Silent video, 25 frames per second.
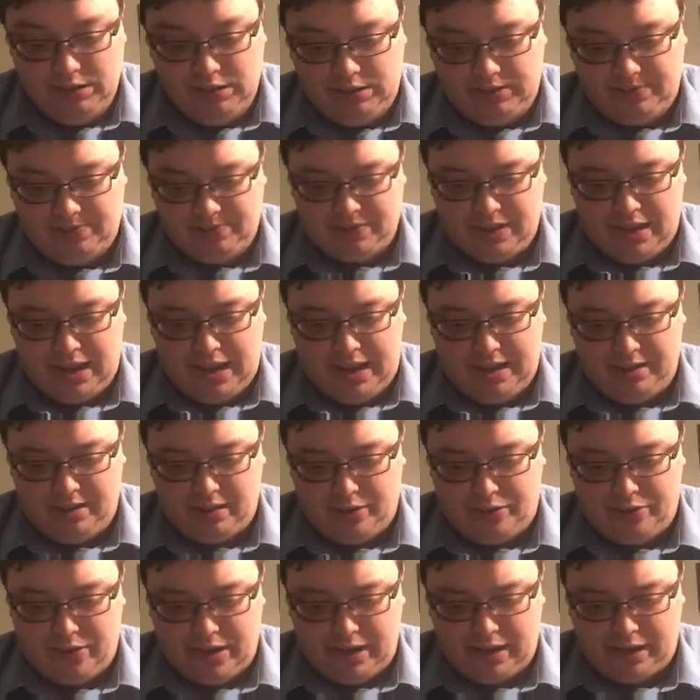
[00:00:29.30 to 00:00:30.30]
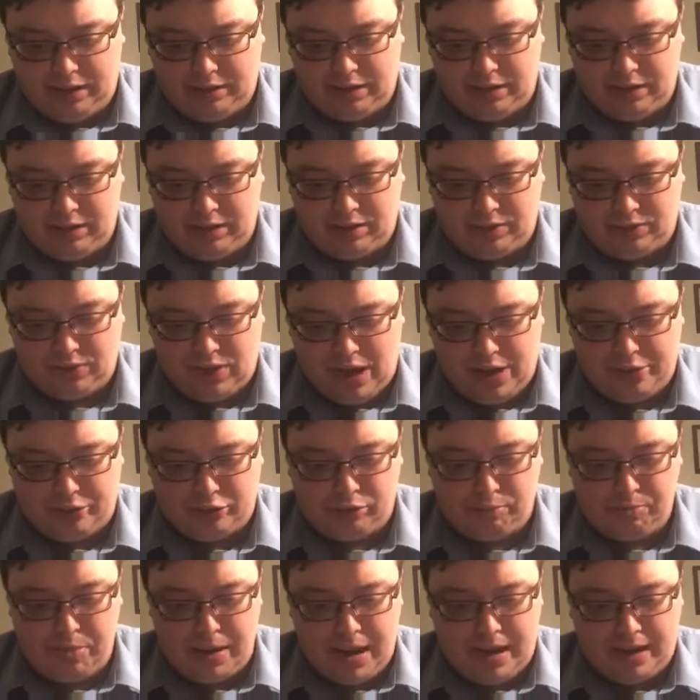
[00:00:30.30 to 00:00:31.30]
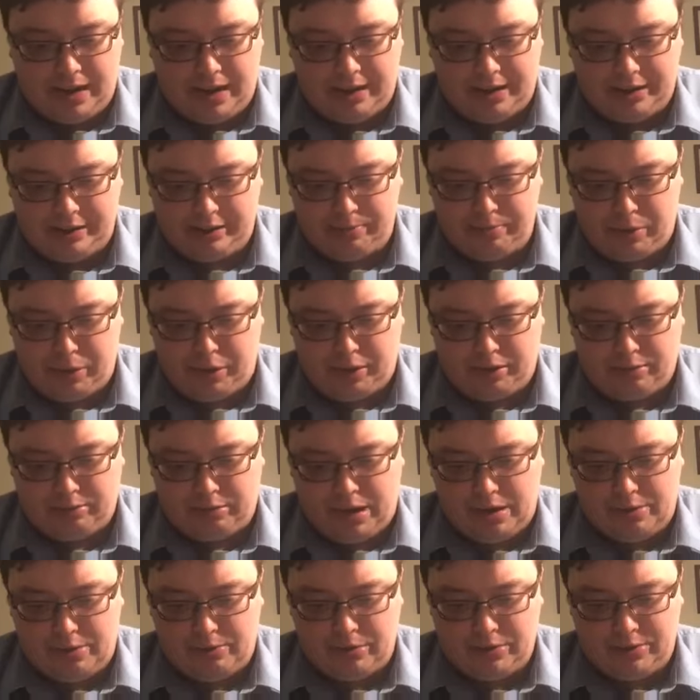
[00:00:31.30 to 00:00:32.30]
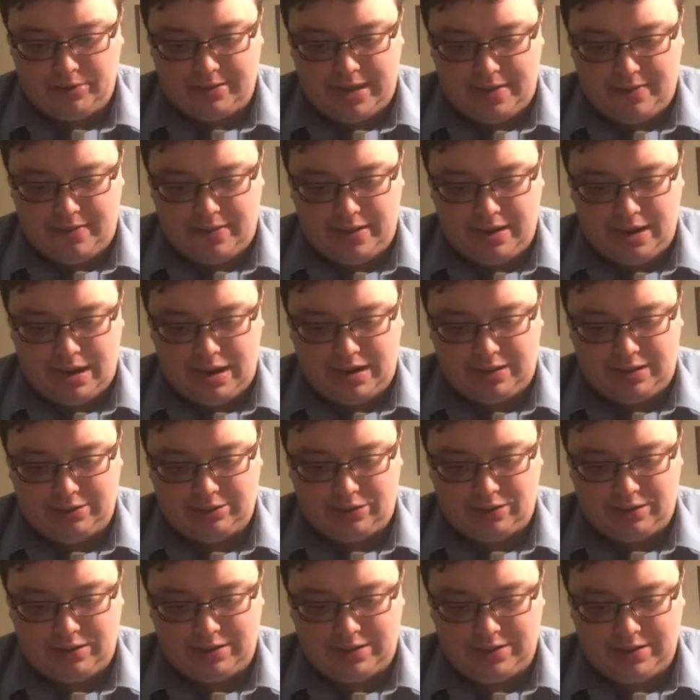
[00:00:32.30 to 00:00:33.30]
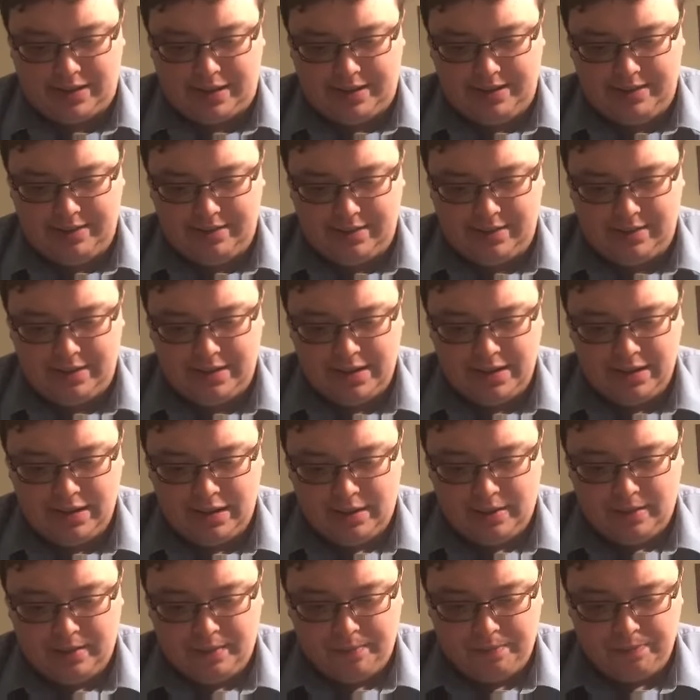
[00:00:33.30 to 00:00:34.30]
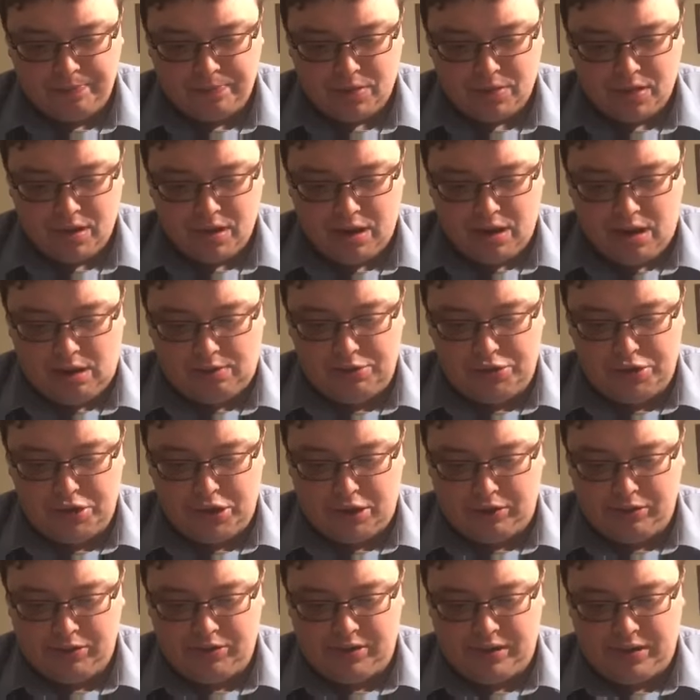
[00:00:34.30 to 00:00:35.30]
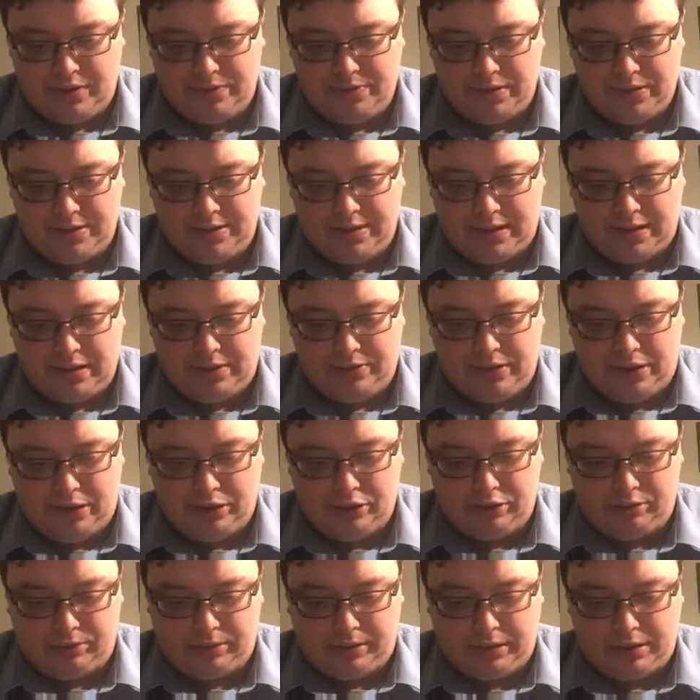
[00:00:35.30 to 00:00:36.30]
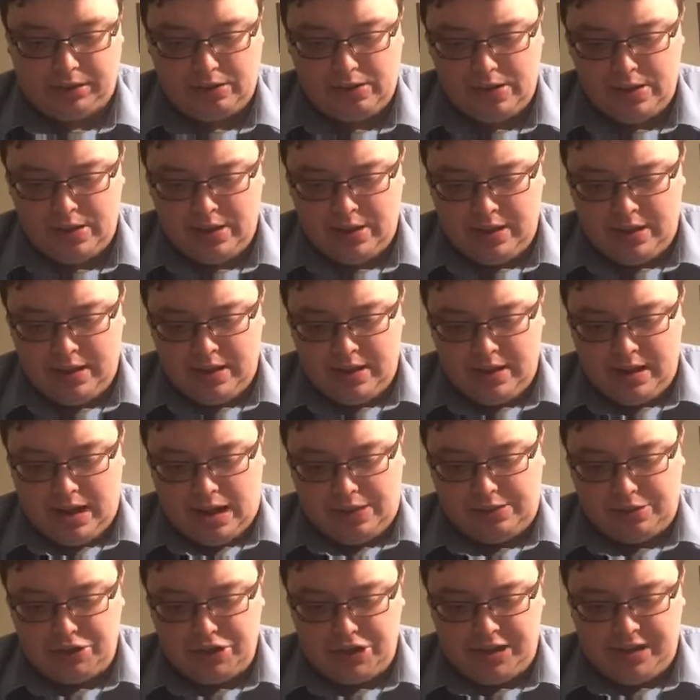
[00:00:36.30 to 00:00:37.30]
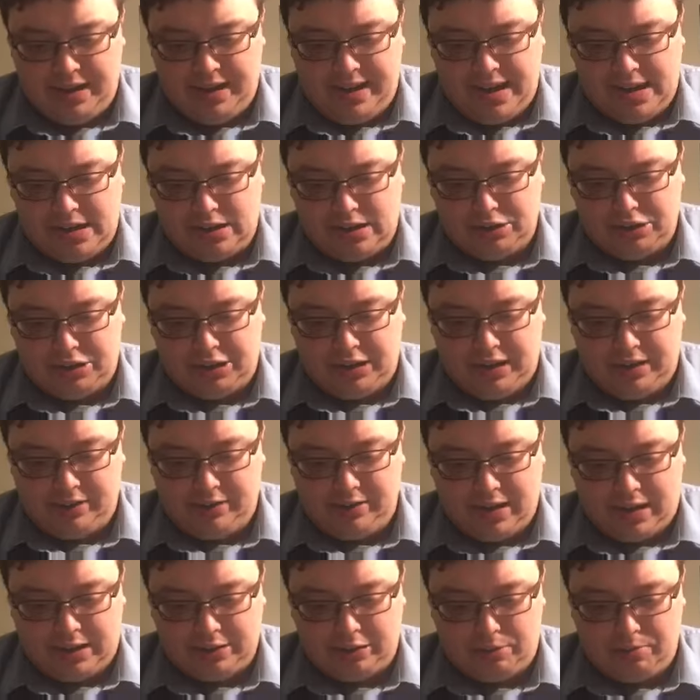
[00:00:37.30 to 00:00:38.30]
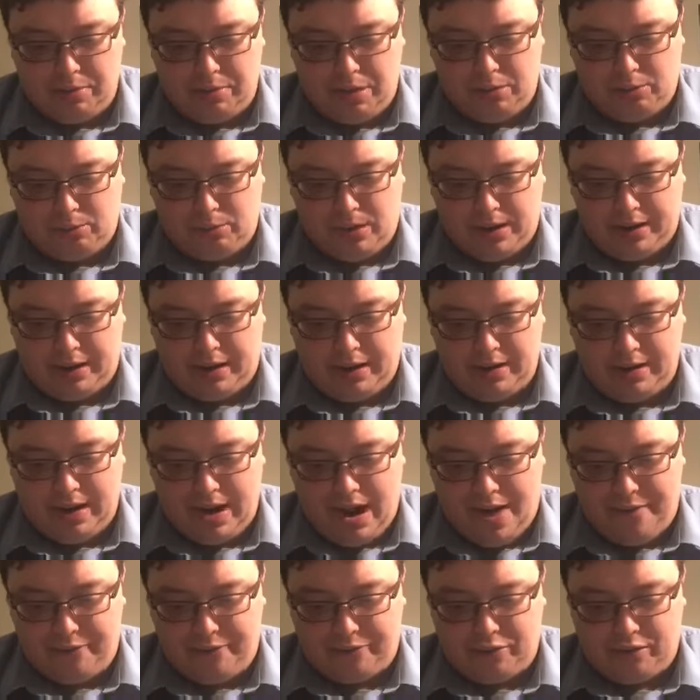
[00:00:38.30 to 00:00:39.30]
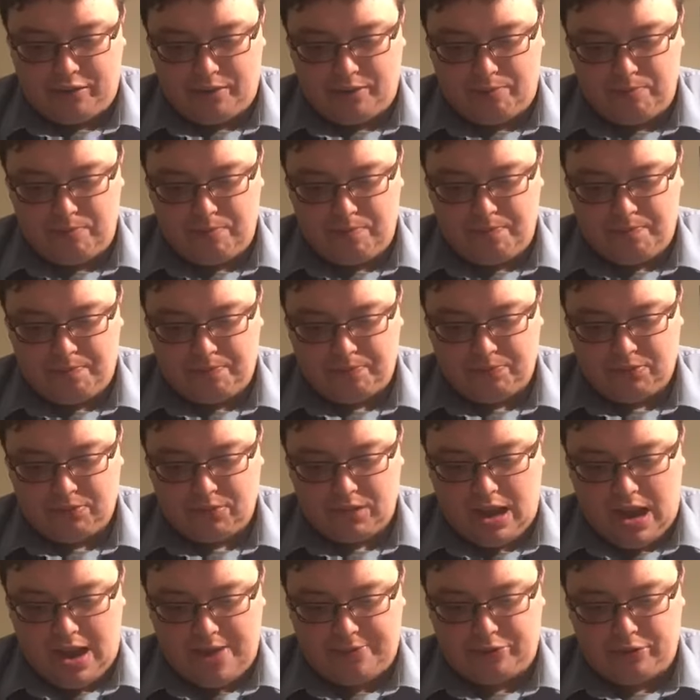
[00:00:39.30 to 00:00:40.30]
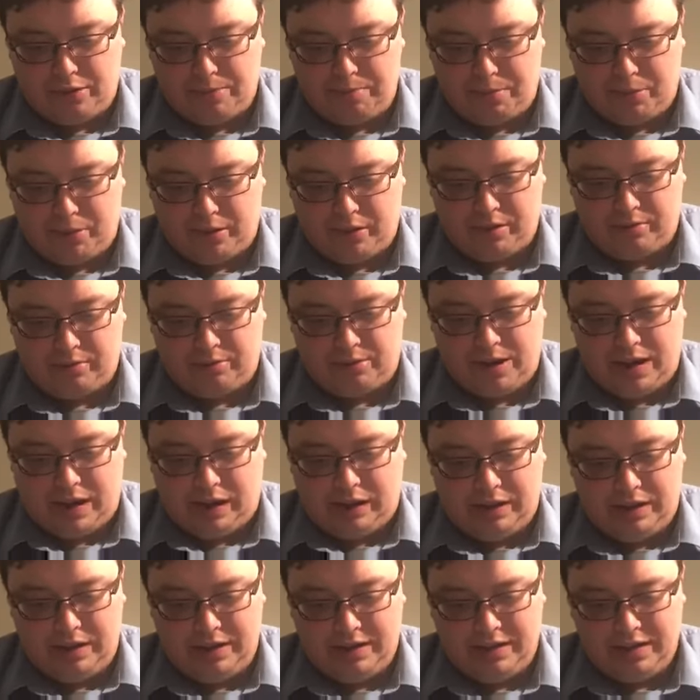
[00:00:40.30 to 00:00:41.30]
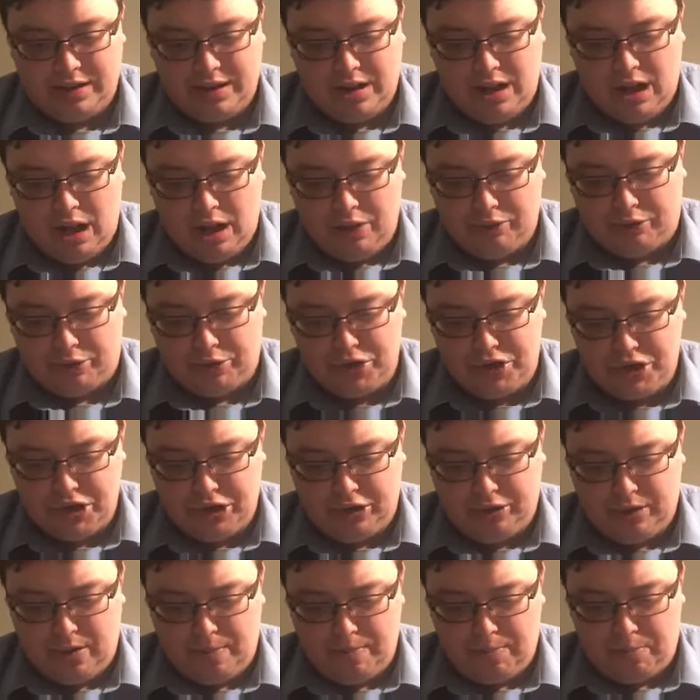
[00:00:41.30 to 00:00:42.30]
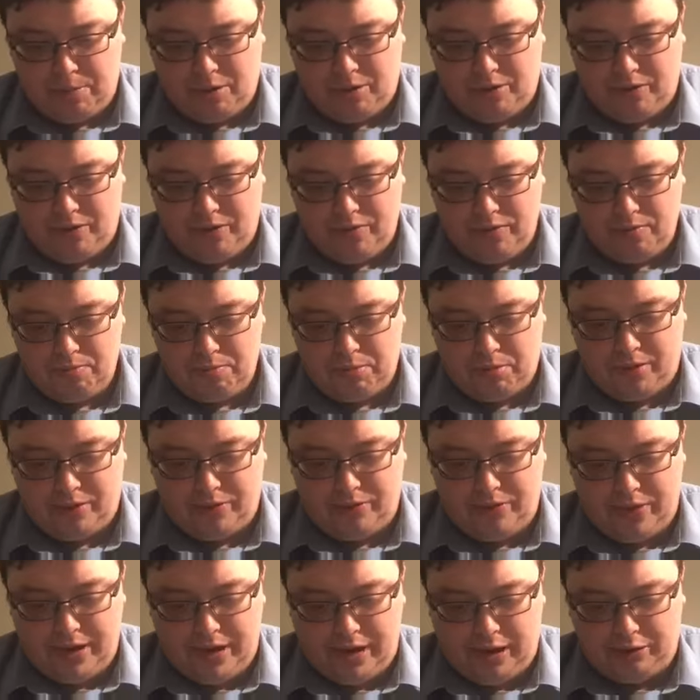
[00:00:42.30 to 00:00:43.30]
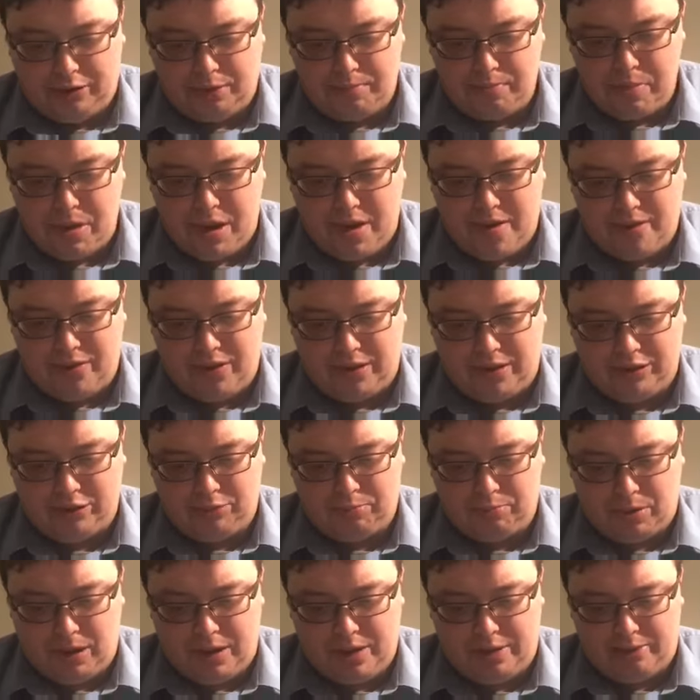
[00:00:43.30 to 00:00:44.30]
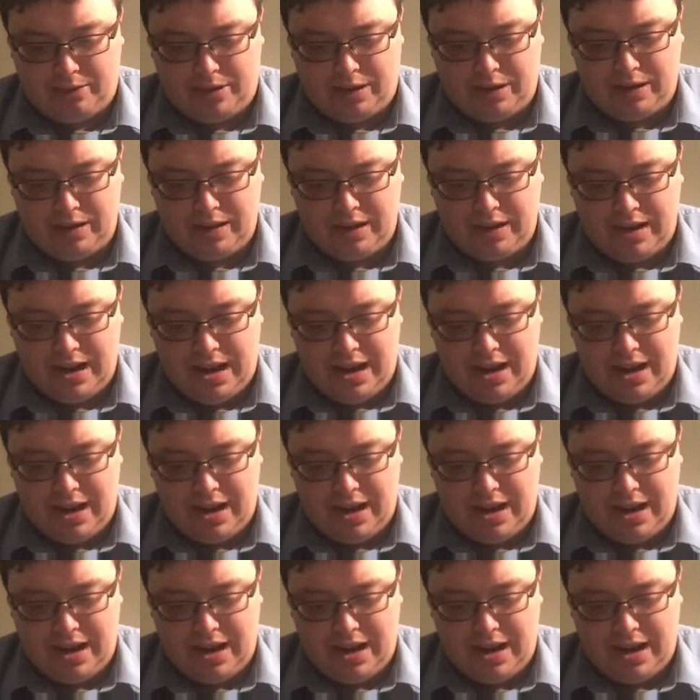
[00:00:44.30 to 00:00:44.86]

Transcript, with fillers: he defiled his father's bed. His birthright was given unto the sons of Joseph, the son of Israel. And the genealogy is not to be reckoned after the after the birthright. For Judah prevailed above his brethren, and